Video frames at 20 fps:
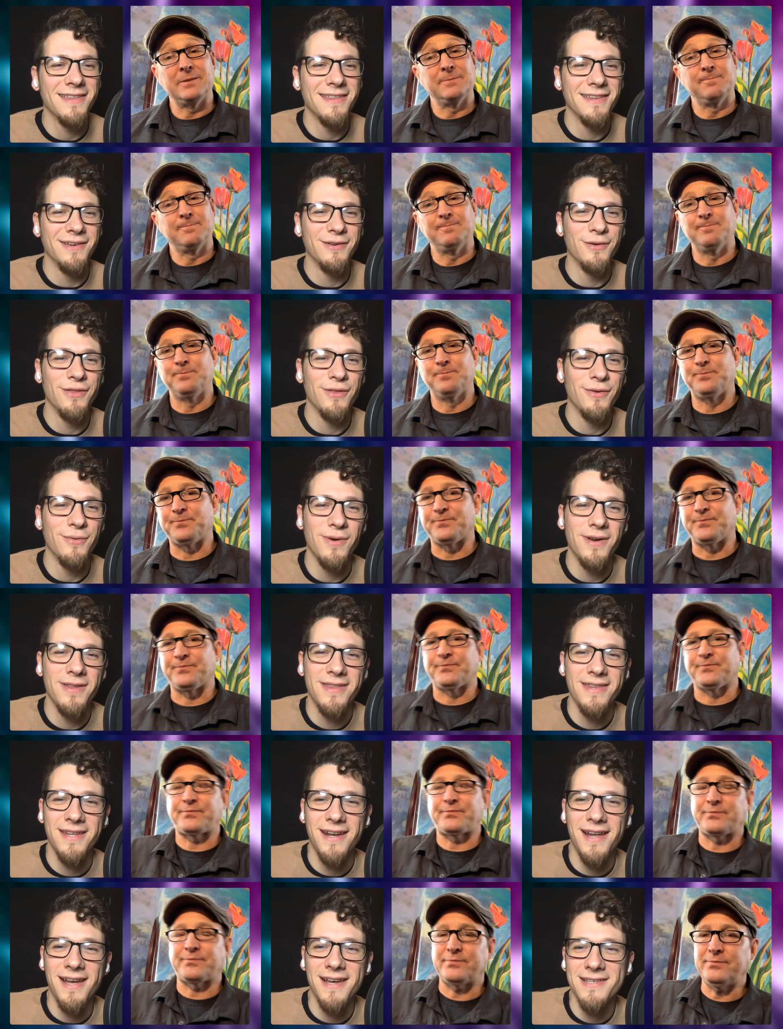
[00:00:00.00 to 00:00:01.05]
Speaker 1: the, the one
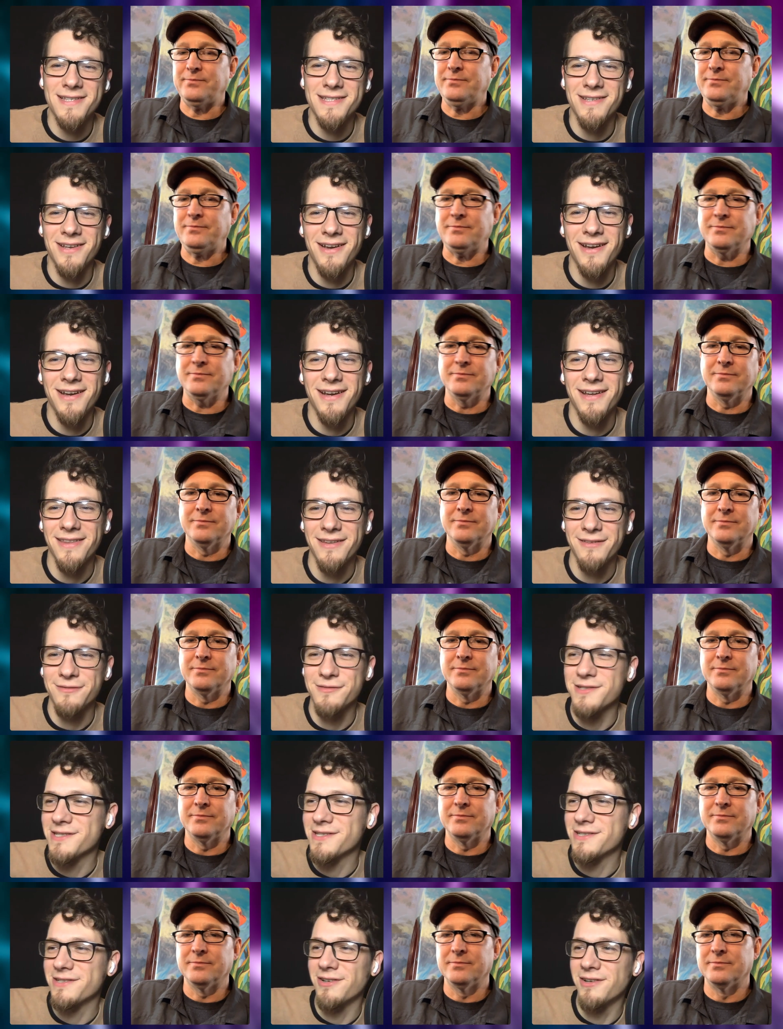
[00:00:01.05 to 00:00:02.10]
that i saw that
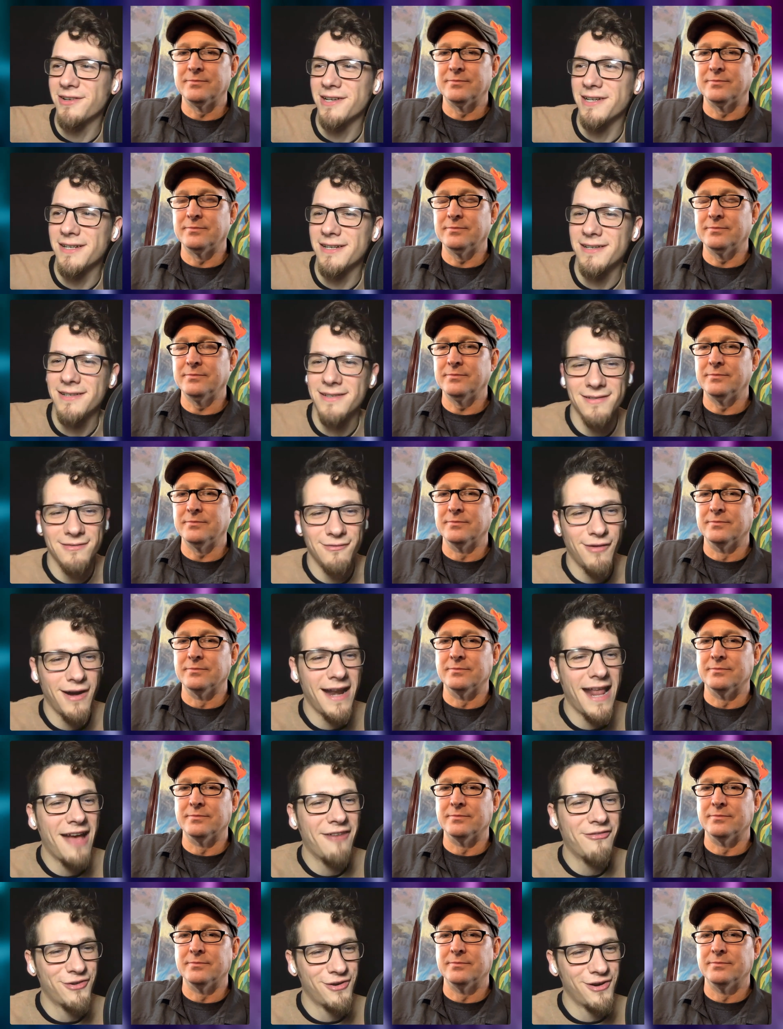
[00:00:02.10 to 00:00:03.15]
was during right
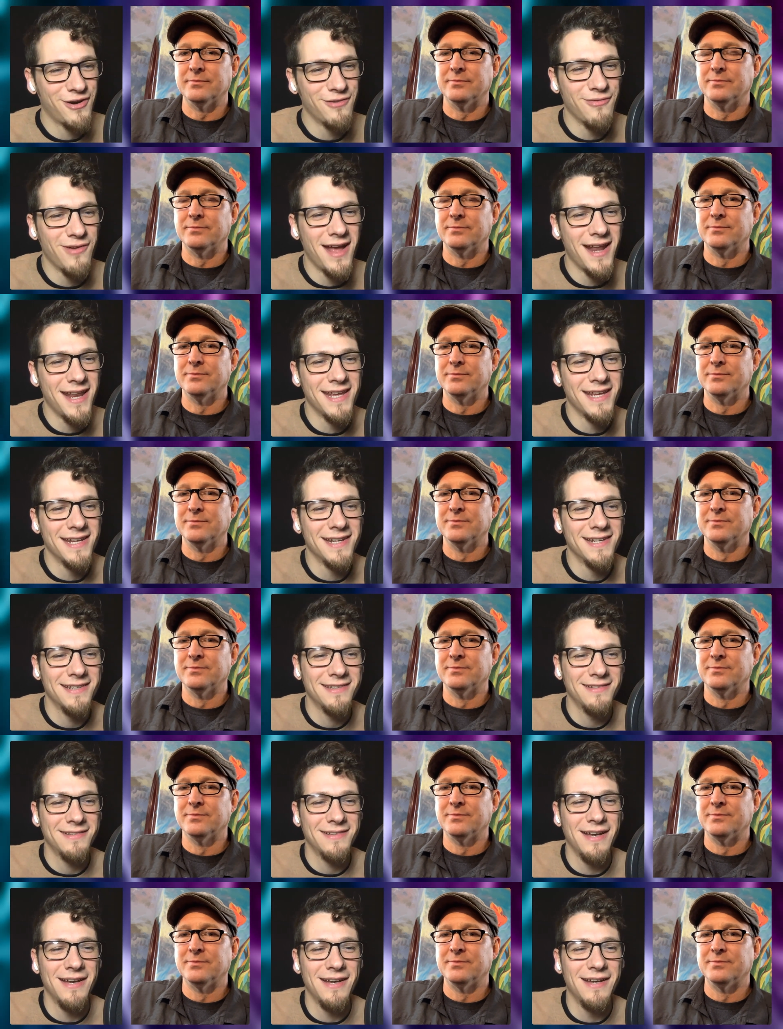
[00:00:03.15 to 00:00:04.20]
after our wedding
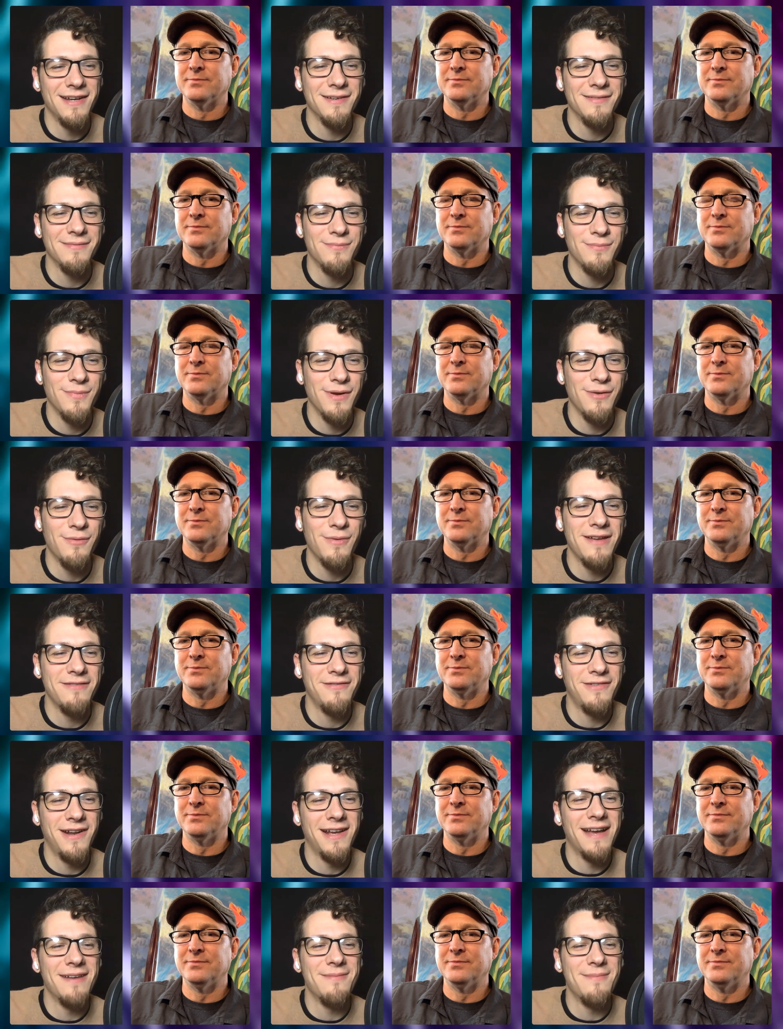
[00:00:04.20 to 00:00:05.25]
uh, my wife
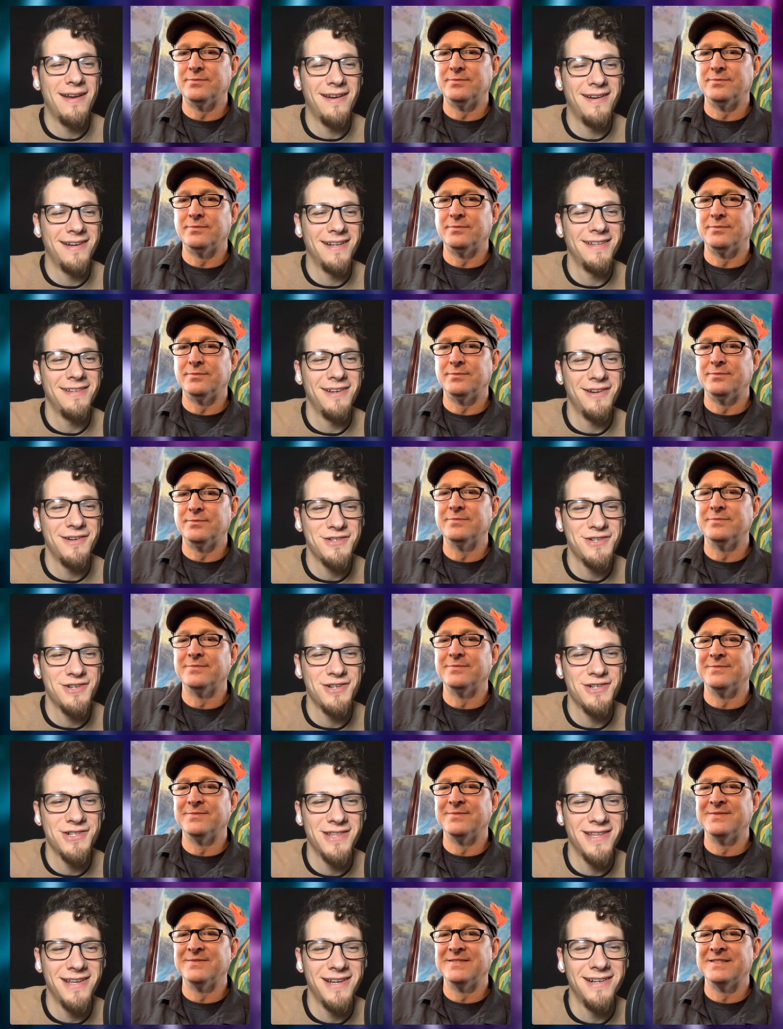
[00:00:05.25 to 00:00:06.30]
and i got married at the art
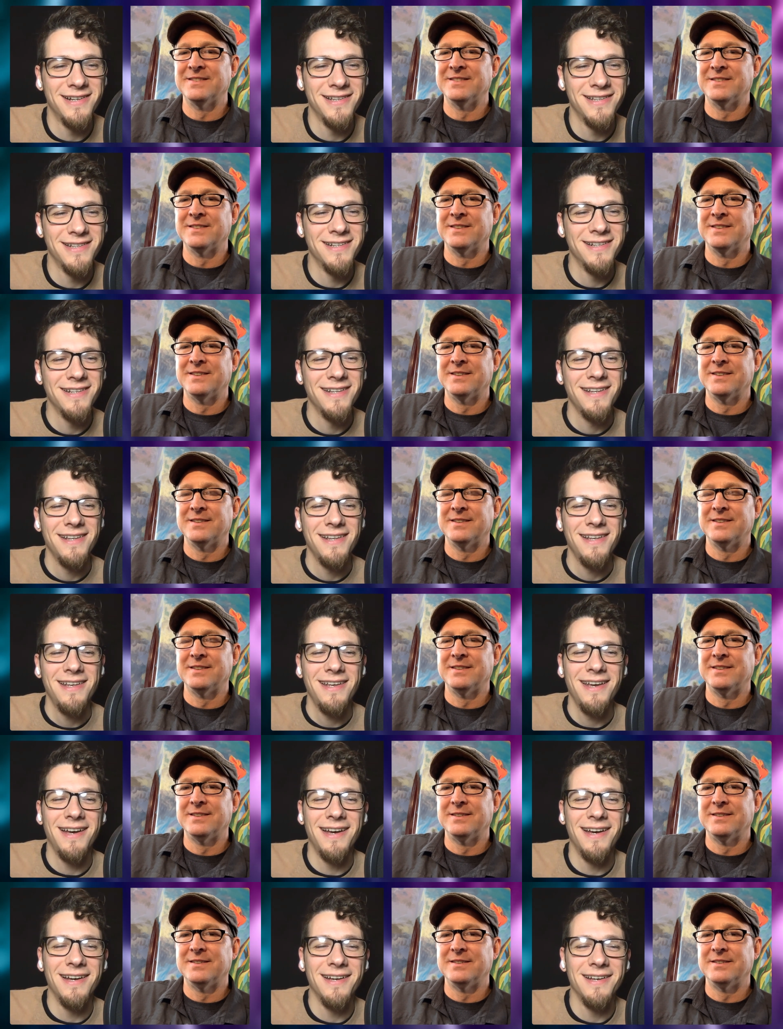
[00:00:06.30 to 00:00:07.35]
church there and then
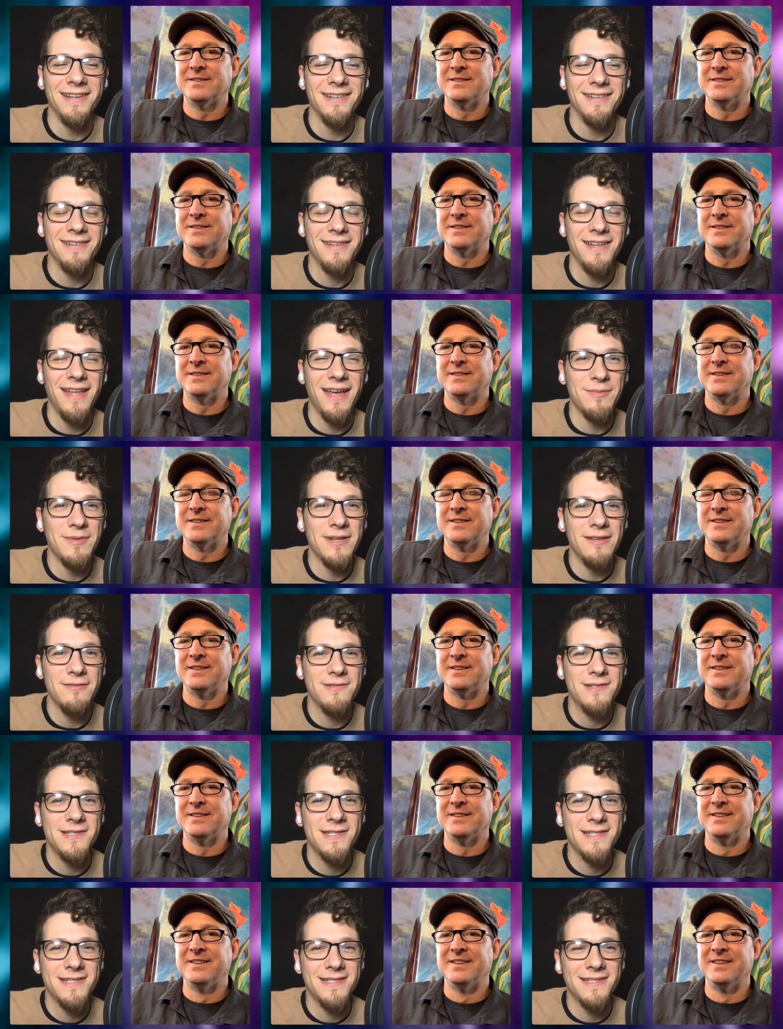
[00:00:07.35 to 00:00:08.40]
uh, i mean it
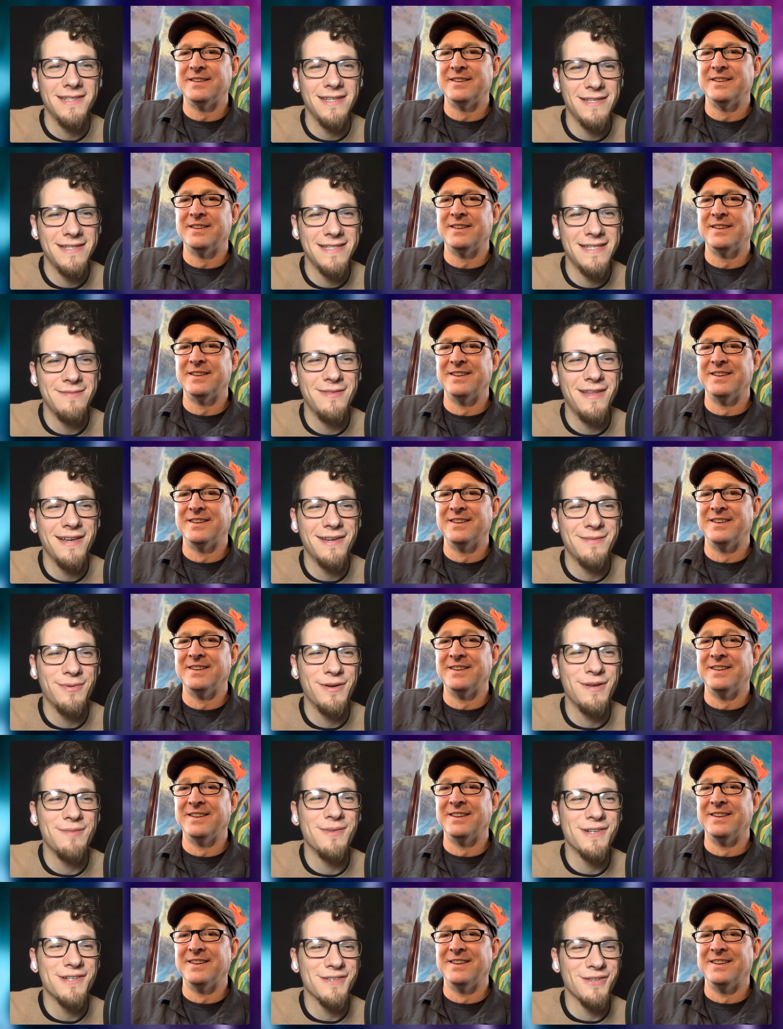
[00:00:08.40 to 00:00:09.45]
was it seemed like
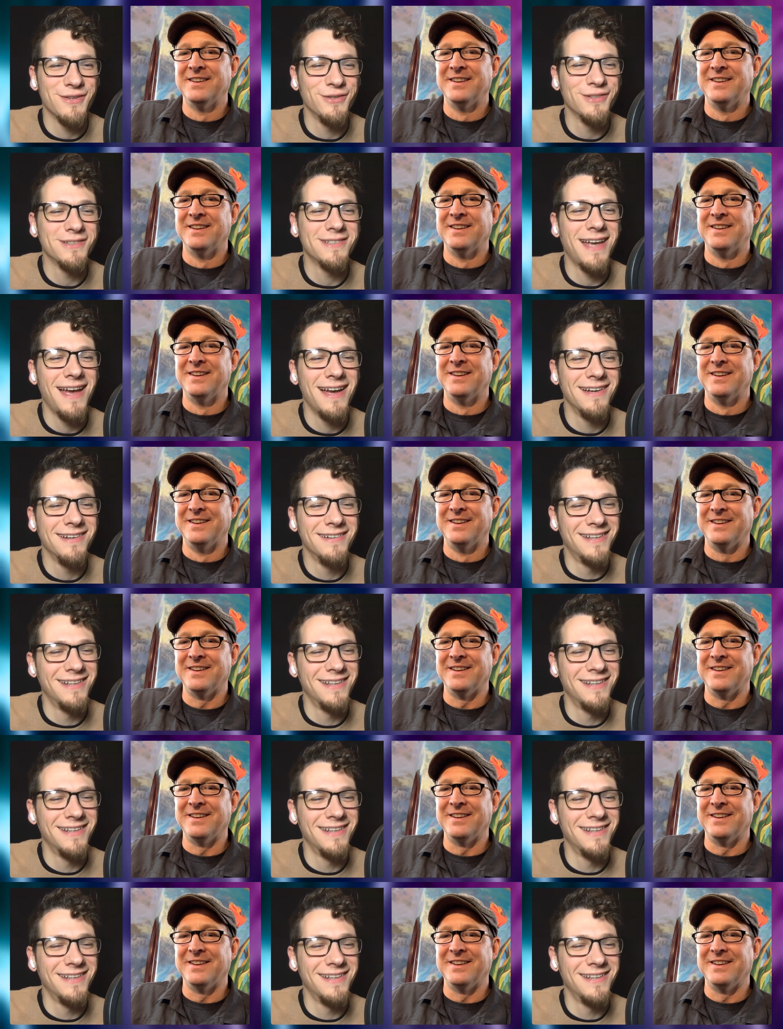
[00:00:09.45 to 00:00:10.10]
pretty much the whole town